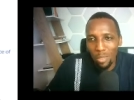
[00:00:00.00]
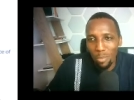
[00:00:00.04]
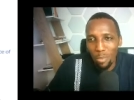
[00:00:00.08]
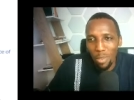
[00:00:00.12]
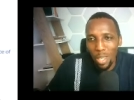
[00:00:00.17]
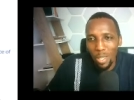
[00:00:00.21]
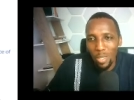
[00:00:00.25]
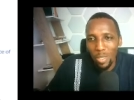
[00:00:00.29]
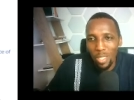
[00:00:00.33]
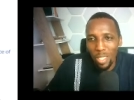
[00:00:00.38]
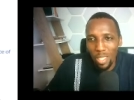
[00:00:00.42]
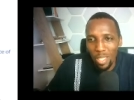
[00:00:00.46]

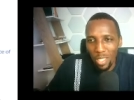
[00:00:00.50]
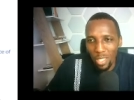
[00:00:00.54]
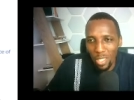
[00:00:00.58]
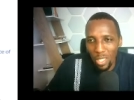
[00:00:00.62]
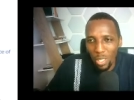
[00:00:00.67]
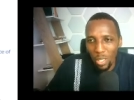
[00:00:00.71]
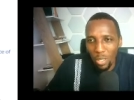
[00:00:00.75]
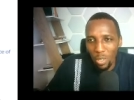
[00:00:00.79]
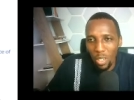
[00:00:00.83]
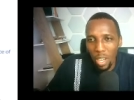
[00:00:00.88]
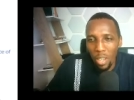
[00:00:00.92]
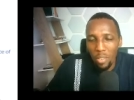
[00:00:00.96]
about,
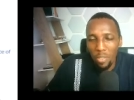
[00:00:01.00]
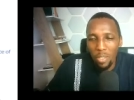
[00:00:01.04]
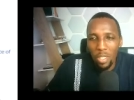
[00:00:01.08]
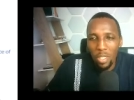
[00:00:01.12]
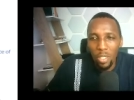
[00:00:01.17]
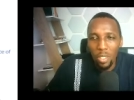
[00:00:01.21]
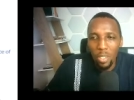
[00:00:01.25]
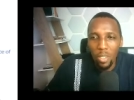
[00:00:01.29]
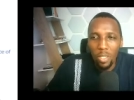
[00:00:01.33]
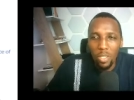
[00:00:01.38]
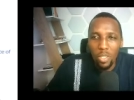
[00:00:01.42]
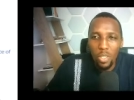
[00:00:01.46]

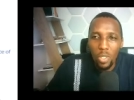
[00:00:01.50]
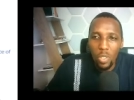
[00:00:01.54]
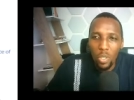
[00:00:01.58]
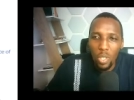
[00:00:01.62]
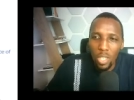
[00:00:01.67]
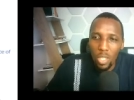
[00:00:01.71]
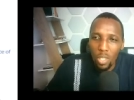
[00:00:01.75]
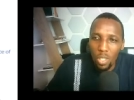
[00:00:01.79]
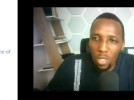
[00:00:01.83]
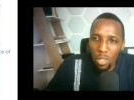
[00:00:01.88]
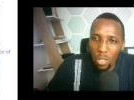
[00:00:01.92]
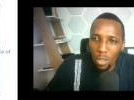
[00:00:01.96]
geographical
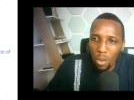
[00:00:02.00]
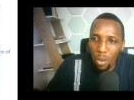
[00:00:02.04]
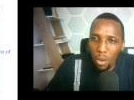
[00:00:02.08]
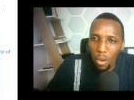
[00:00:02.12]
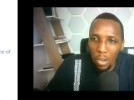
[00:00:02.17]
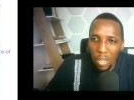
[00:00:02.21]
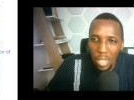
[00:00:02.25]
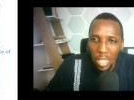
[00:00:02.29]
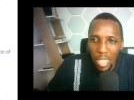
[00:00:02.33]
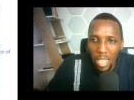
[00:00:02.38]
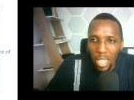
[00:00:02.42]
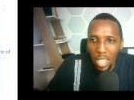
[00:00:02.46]
constraints
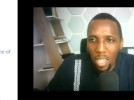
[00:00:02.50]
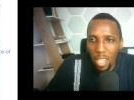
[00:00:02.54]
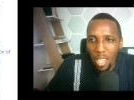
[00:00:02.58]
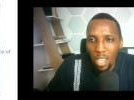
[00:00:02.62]
or